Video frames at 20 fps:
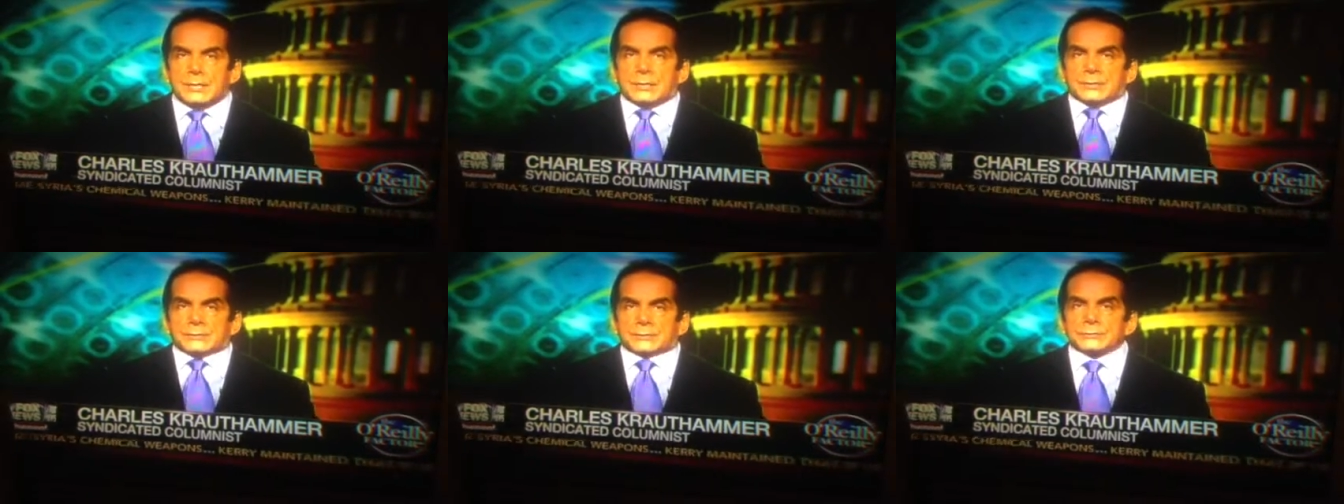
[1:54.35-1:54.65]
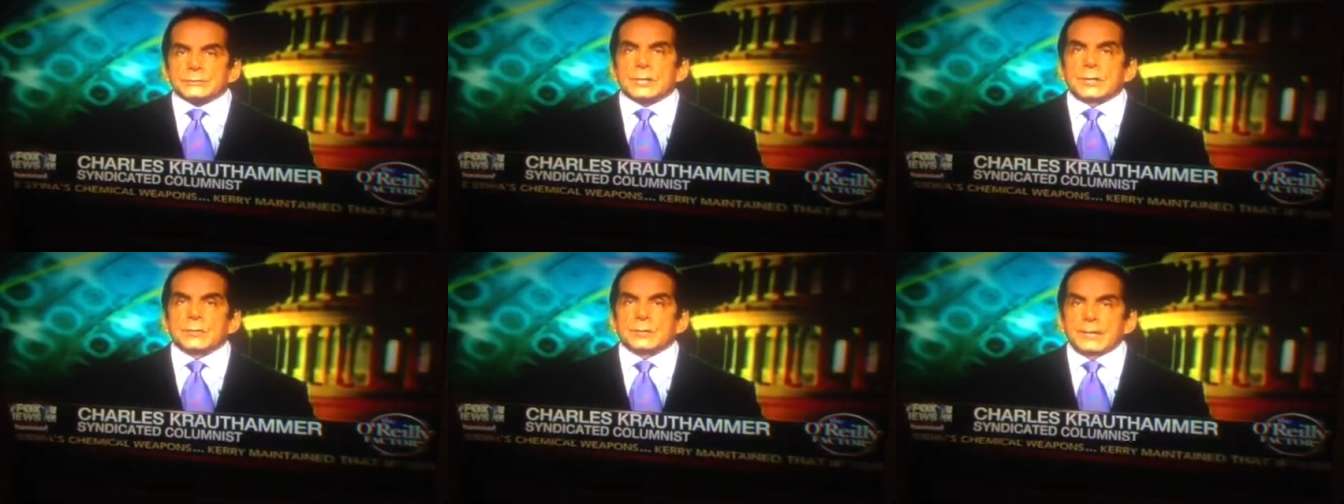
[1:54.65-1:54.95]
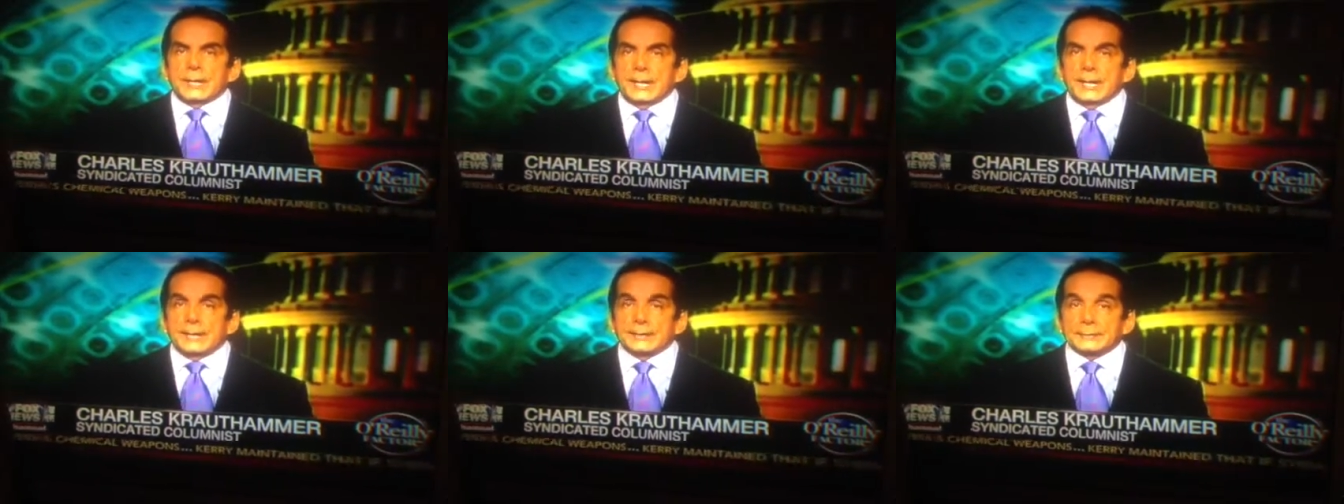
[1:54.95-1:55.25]
So,
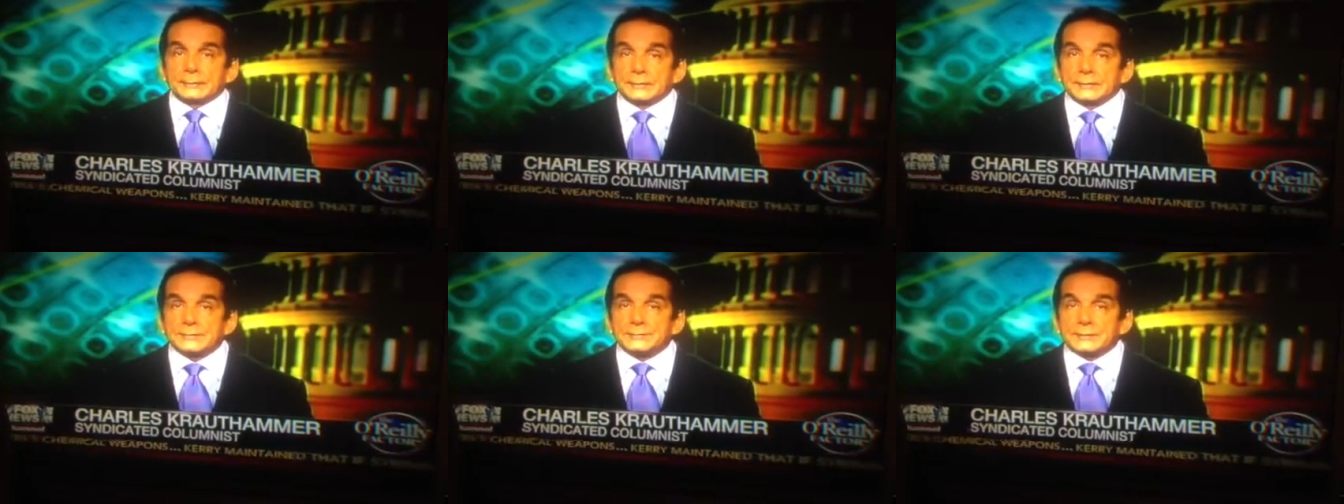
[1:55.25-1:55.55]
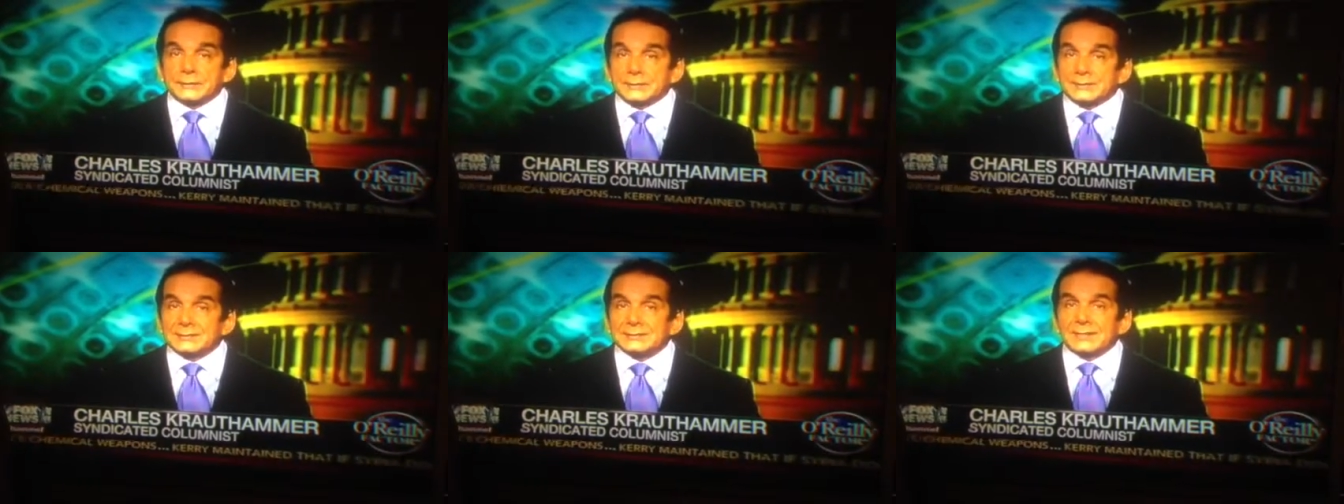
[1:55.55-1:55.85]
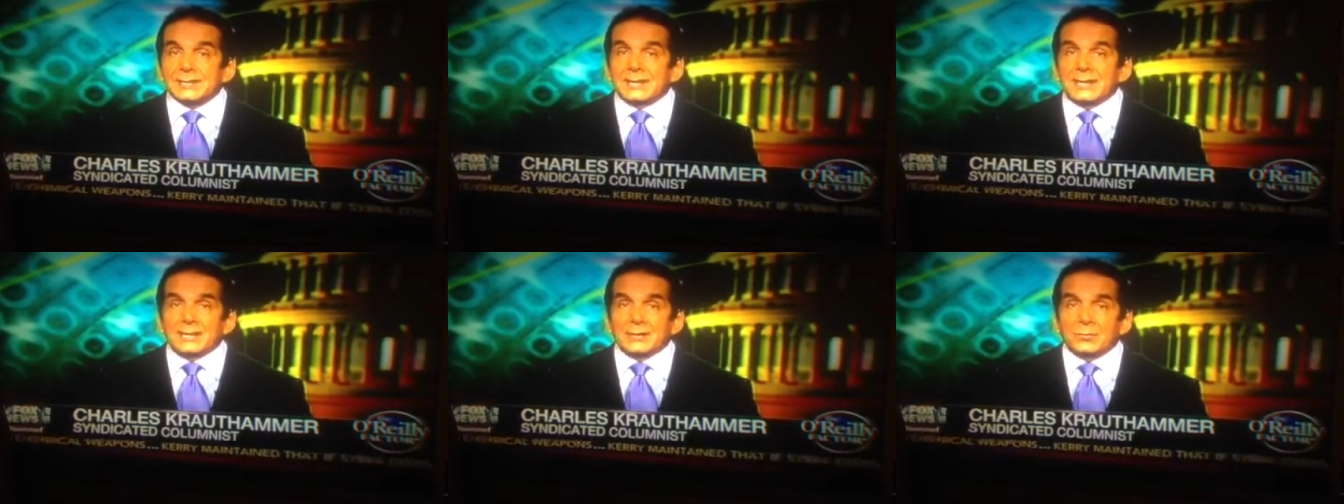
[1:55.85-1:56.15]
and listen, there's a
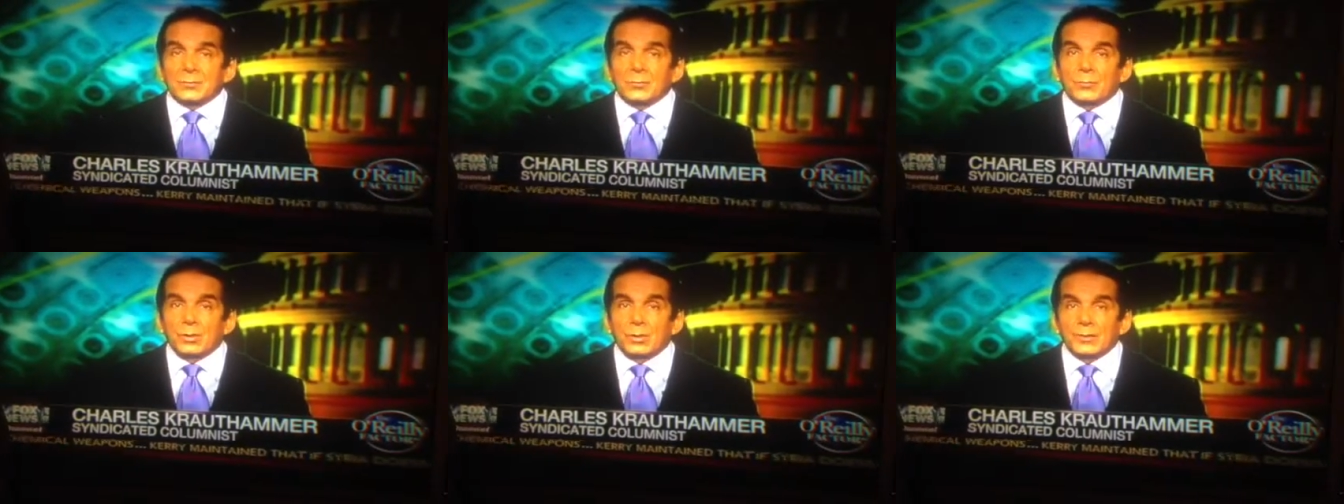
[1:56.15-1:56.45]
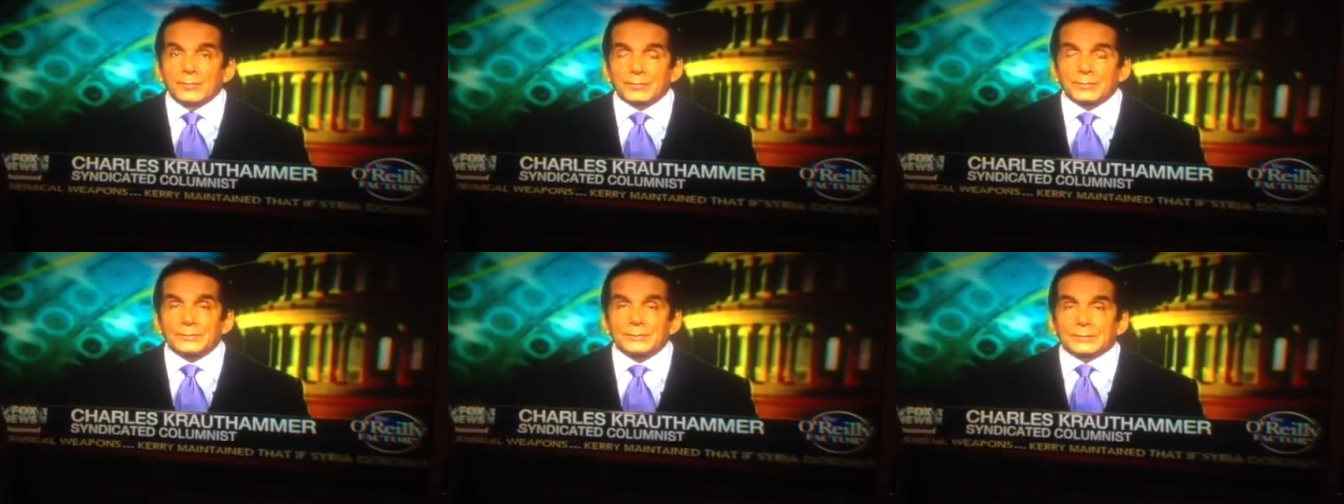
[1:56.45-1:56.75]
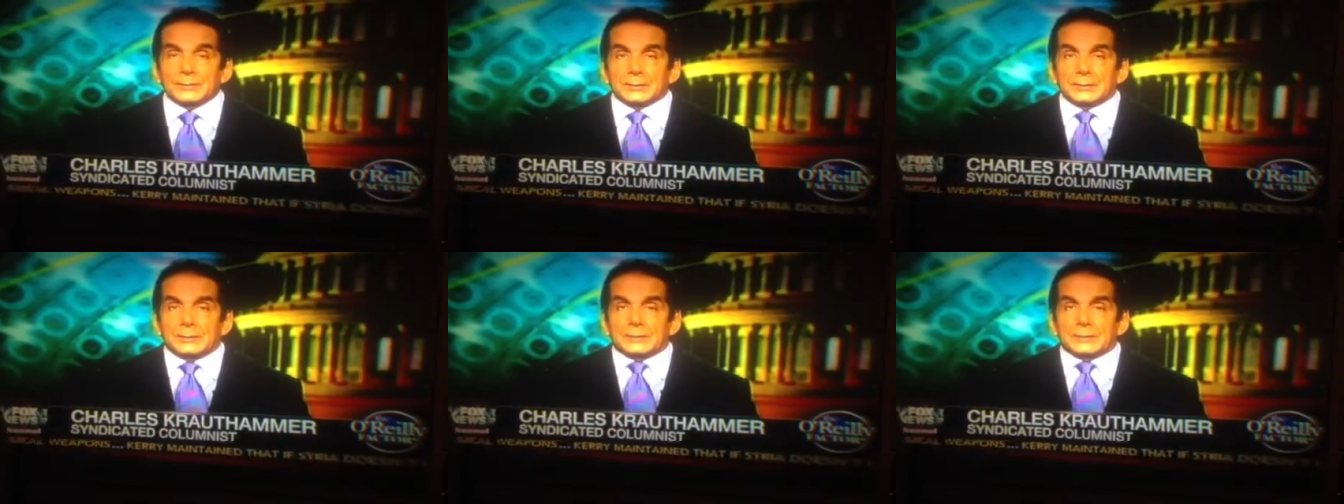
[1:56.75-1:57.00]
guy who bought the